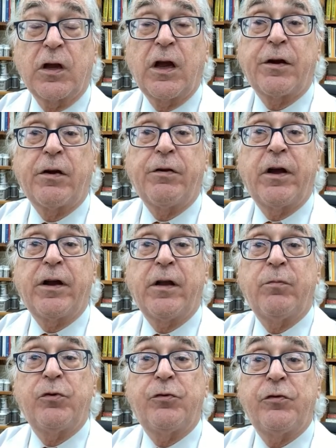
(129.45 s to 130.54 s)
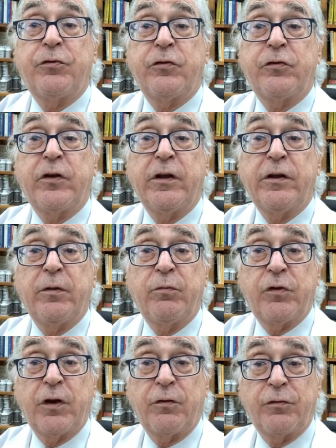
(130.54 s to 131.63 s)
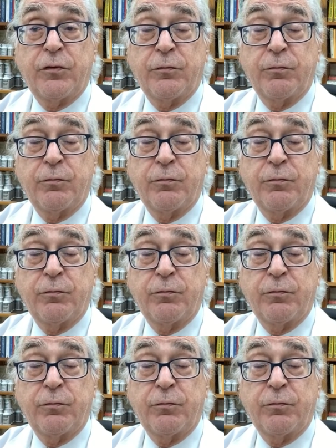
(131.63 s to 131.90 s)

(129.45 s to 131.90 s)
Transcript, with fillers: and are not able to sustain themselves.